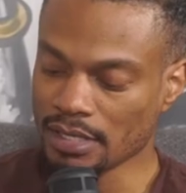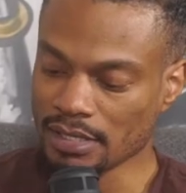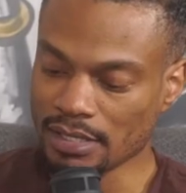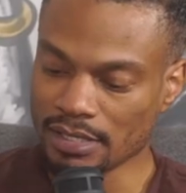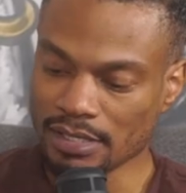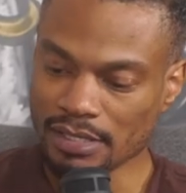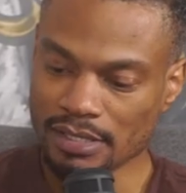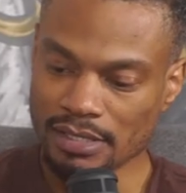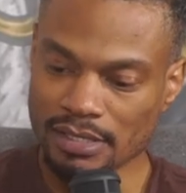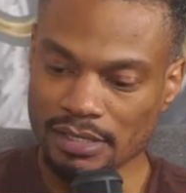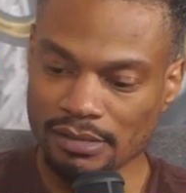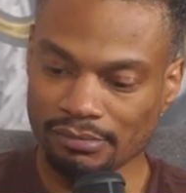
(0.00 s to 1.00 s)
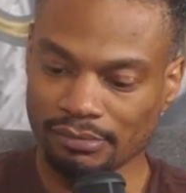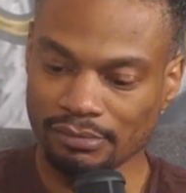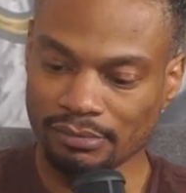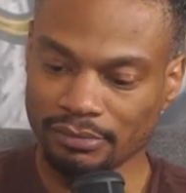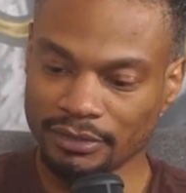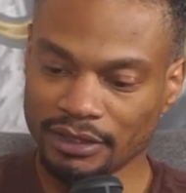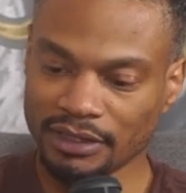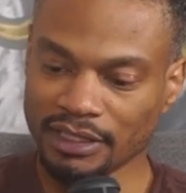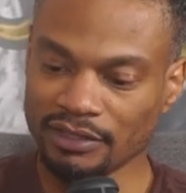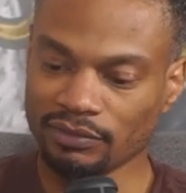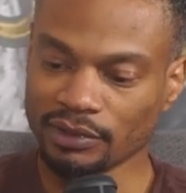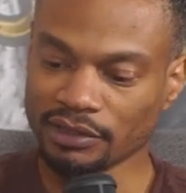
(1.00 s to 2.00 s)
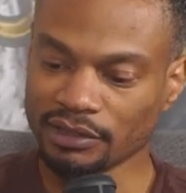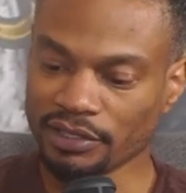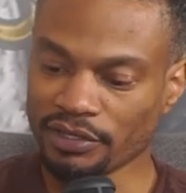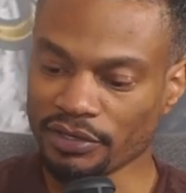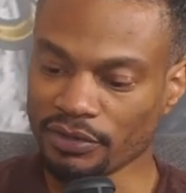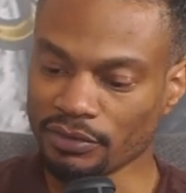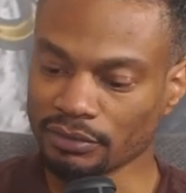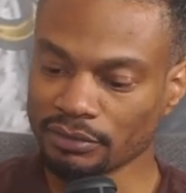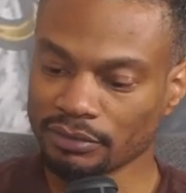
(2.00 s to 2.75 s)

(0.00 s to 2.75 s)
Um, Steve wants to know